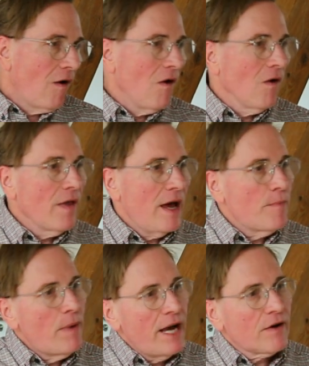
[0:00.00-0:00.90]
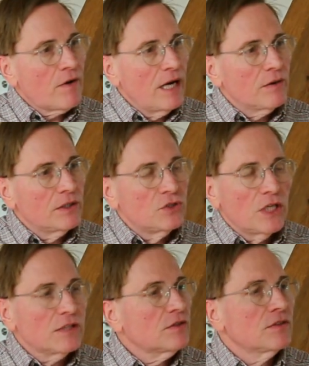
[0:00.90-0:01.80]
all that background
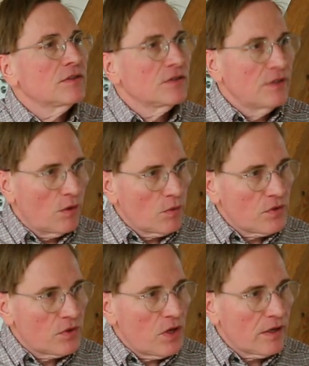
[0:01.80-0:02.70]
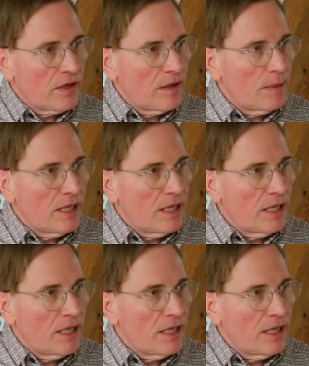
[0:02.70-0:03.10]
injustice is not worth talking